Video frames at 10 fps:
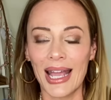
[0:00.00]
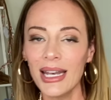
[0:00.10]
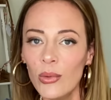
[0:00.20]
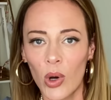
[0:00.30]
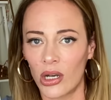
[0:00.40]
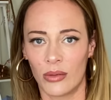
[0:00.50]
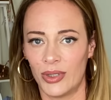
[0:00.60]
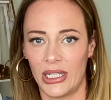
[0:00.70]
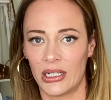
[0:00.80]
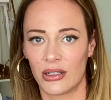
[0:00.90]
anyone on
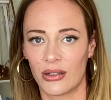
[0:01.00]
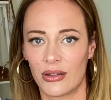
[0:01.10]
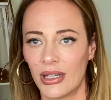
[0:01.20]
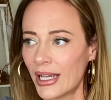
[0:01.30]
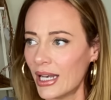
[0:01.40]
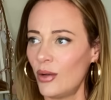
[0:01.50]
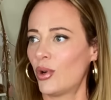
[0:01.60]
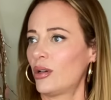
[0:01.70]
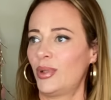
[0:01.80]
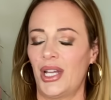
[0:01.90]
planet Earth, like
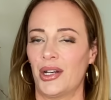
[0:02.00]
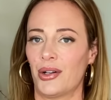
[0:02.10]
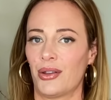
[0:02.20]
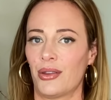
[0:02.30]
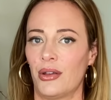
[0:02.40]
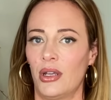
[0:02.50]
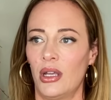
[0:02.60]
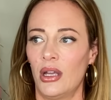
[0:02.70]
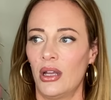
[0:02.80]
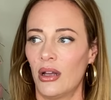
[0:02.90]
anyone on planet Earth.
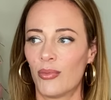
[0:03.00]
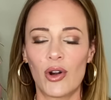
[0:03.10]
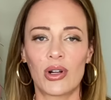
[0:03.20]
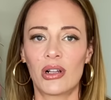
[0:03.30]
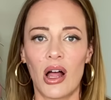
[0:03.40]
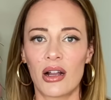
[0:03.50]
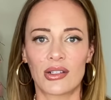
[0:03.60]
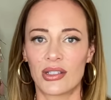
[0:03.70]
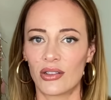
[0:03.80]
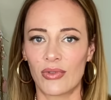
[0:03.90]
A broken clock
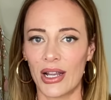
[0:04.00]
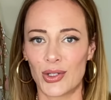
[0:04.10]
is still right